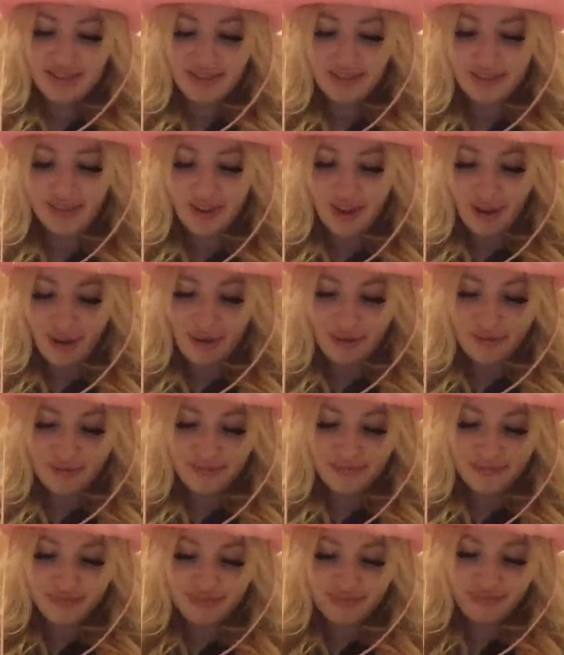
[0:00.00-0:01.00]
No.
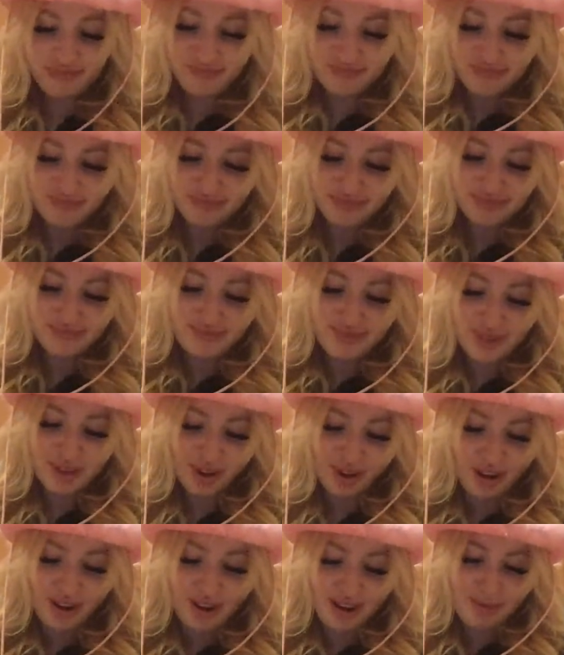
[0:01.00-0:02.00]
I'm
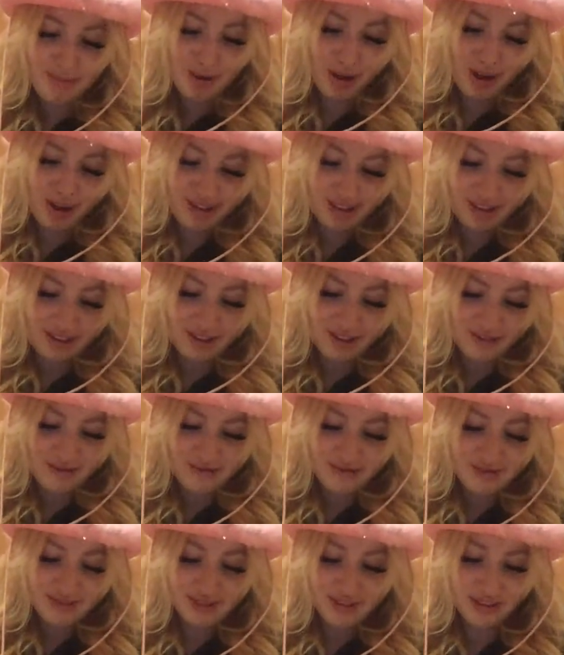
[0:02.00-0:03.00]
sorry, I'm not. I know.
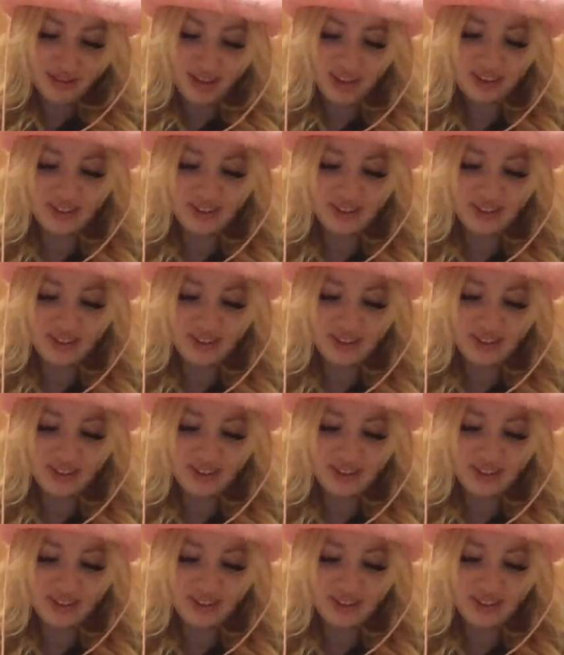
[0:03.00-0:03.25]
Okay.